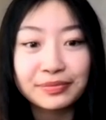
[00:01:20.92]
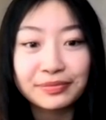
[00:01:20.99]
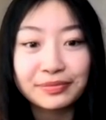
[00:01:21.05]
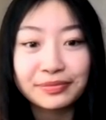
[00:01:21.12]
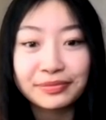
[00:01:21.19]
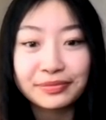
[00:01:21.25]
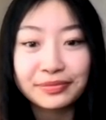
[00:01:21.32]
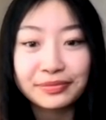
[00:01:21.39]

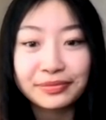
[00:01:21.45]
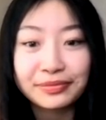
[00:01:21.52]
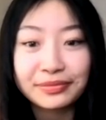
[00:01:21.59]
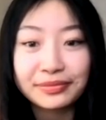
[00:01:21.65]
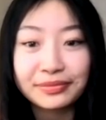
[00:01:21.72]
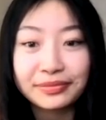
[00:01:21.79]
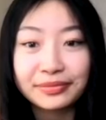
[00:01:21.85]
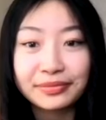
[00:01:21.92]

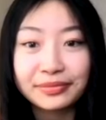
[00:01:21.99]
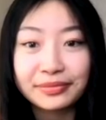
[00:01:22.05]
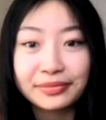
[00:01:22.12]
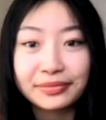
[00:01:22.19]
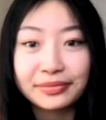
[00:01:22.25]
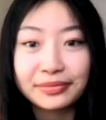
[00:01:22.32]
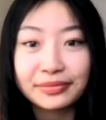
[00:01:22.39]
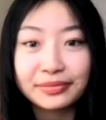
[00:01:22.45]

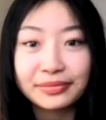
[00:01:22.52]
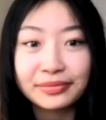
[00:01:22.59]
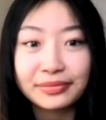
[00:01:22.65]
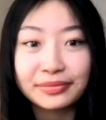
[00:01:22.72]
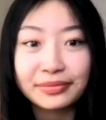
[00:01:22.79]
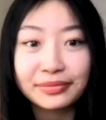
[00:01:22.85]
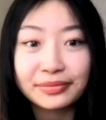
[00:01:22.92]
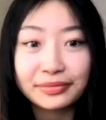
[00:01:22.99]

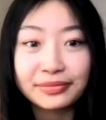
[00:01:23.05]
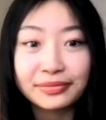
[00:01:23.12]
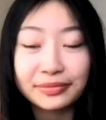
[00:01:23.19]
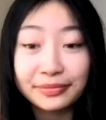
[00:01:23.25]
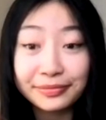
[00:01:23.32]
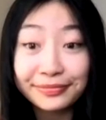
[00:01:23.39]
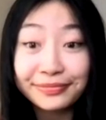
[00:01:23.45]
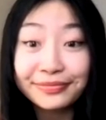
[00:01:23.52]

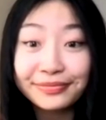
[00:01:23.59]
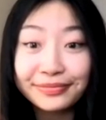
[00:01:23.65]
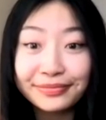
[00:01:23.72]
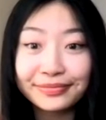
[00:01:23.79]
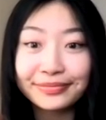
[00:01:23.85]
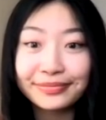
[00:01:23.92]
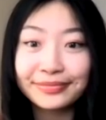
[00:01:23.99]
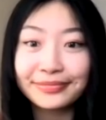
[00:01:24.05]

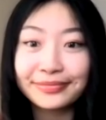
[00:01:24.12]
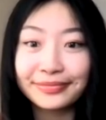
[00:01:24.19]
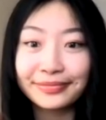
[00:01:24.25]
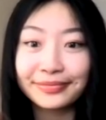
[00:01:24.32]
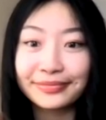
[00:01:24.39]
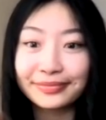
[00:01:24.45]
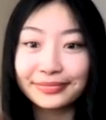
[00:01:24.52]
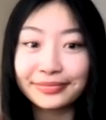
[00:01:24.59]

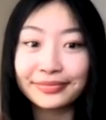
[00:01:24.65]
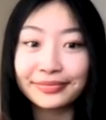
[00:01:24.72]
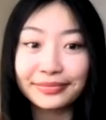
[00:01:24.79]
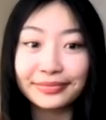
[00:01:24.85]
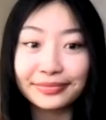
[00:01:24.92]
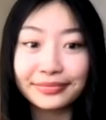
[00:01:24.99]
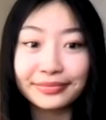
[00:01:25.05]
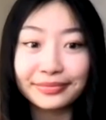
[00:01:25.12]

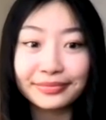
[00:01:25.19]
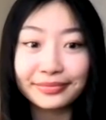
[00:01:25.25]
No words are spoken by the person on screen.